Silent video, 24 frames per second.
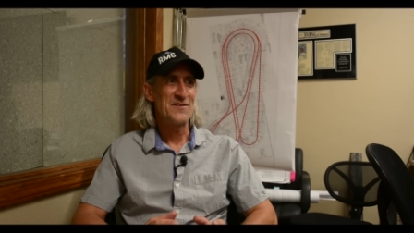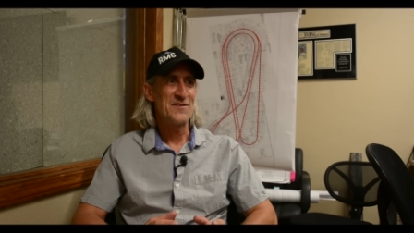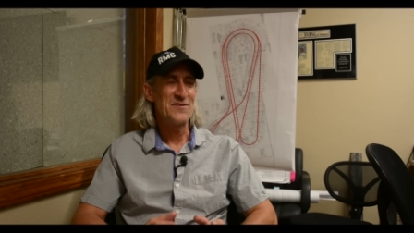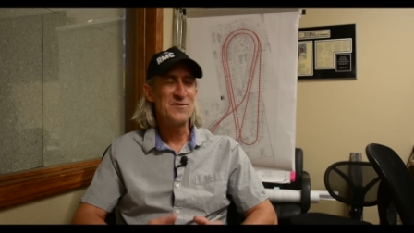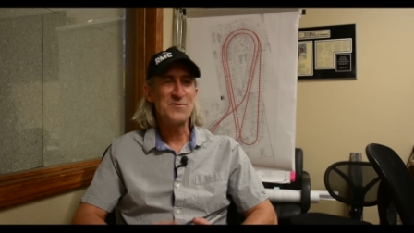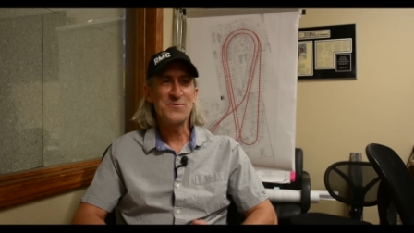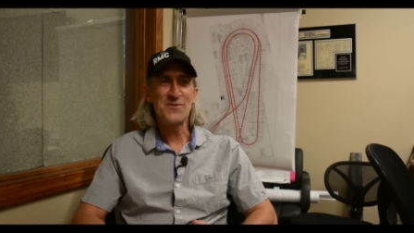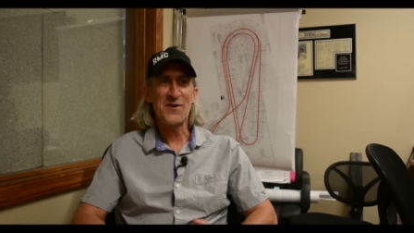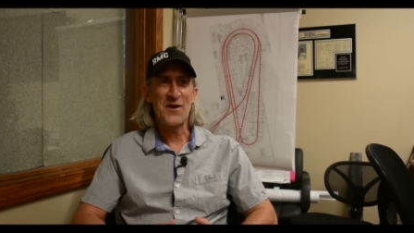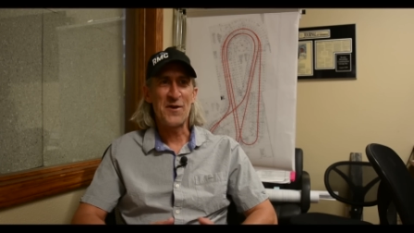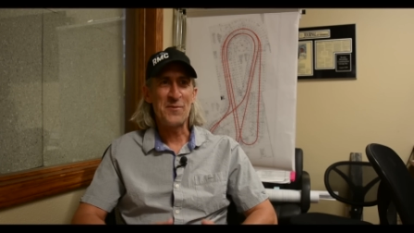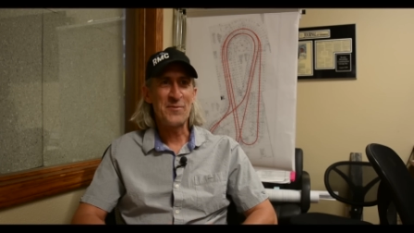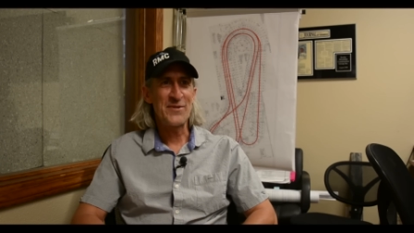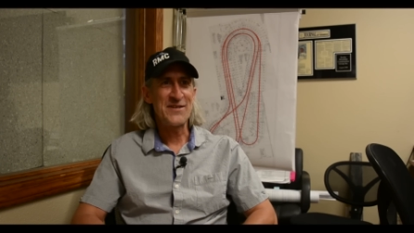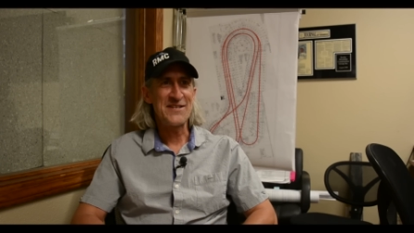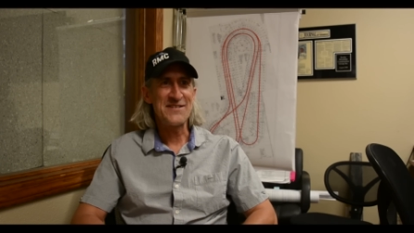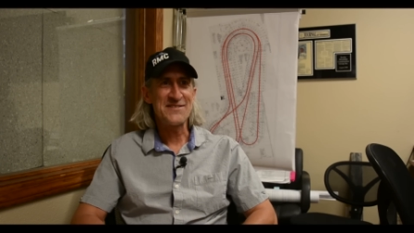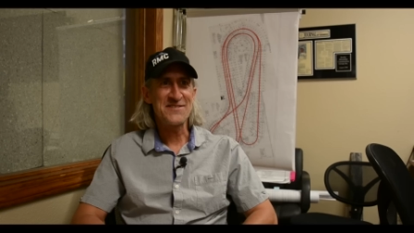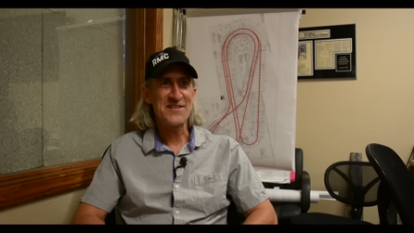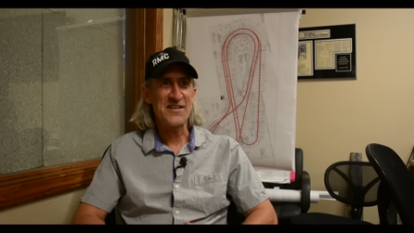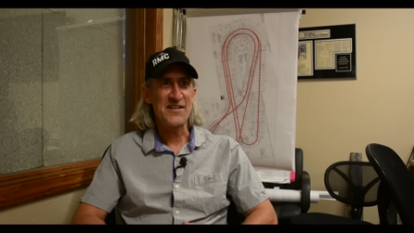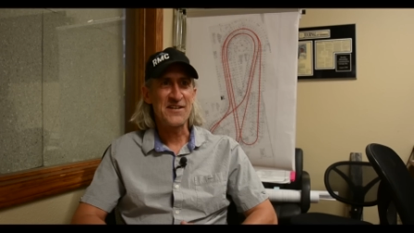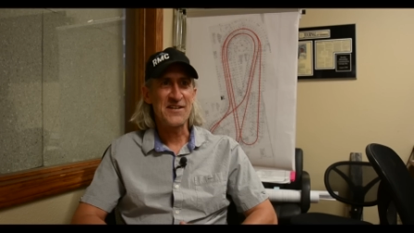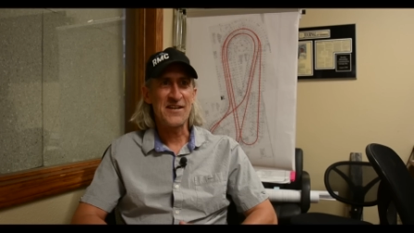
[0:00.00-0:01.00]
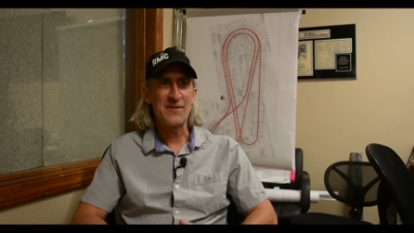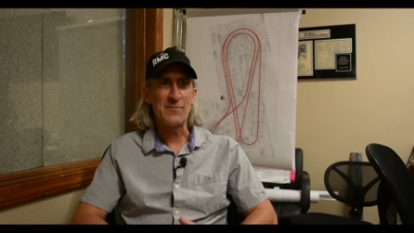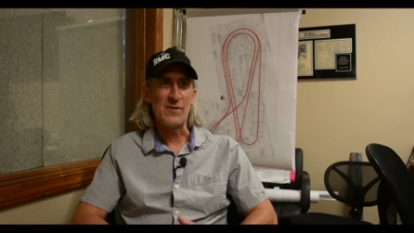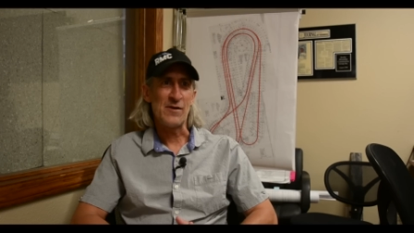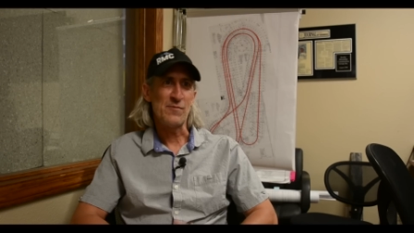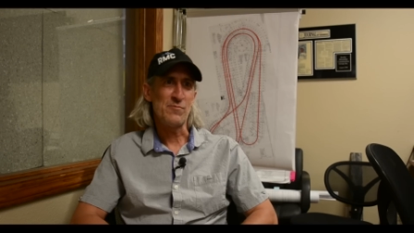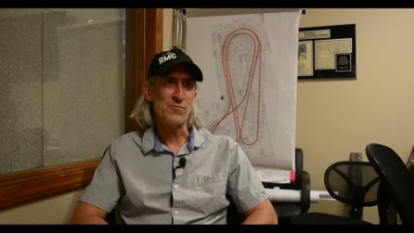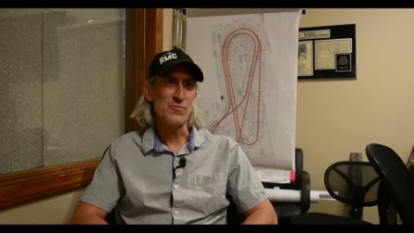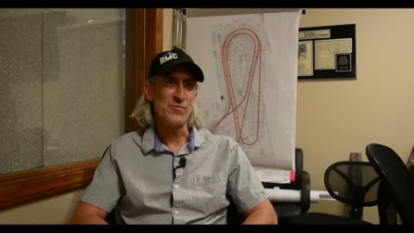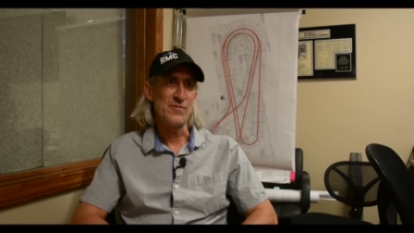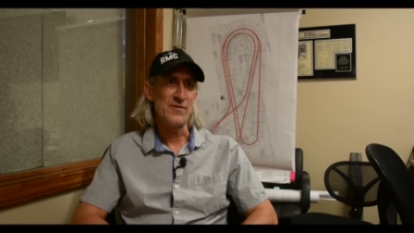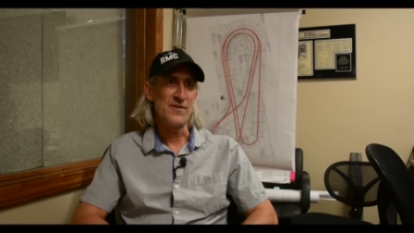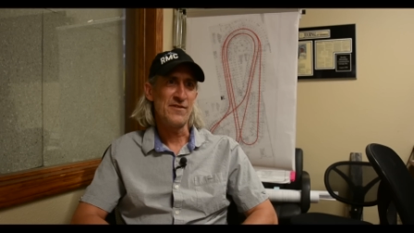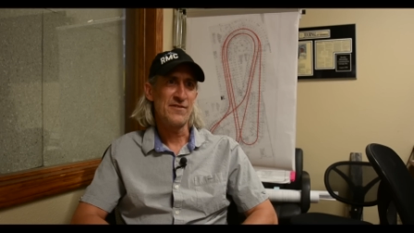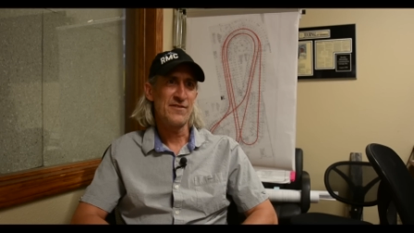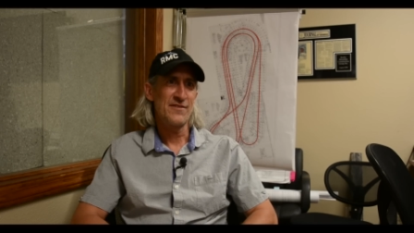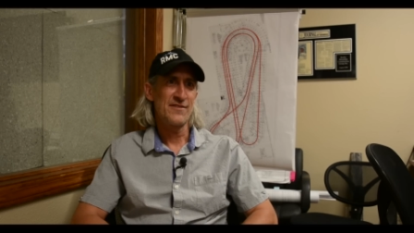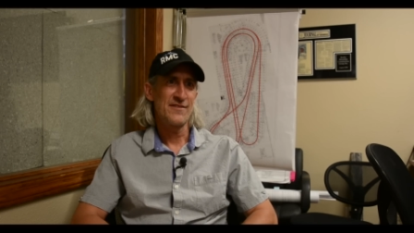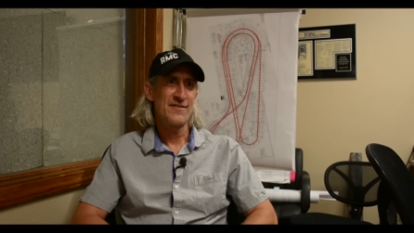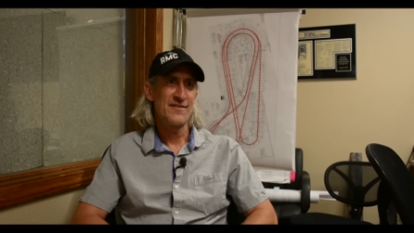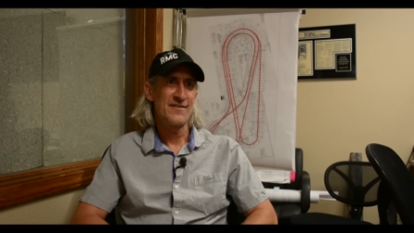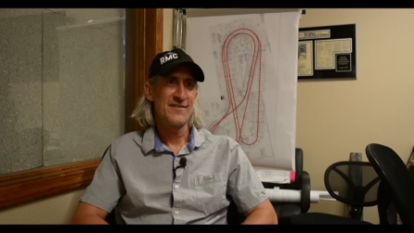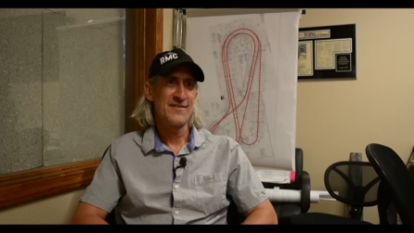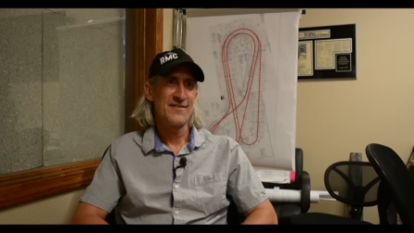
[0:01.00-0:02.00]
new companies can come up
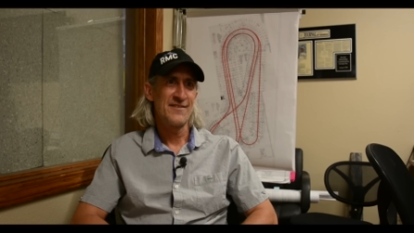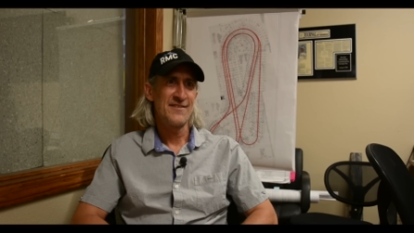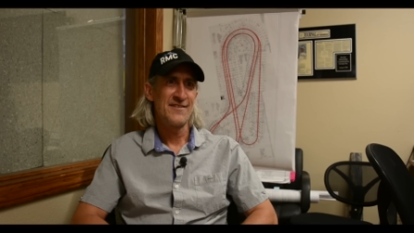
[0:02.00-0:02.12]
with